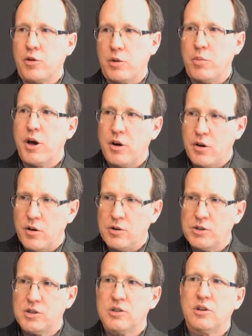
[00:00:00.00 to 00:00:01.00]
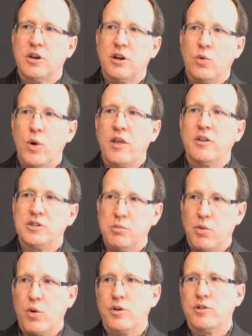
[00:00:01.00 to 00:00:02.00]
competitors in a way that's
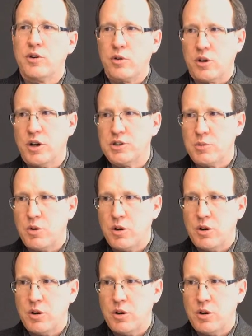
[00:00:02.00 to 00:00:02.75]
important to your customer?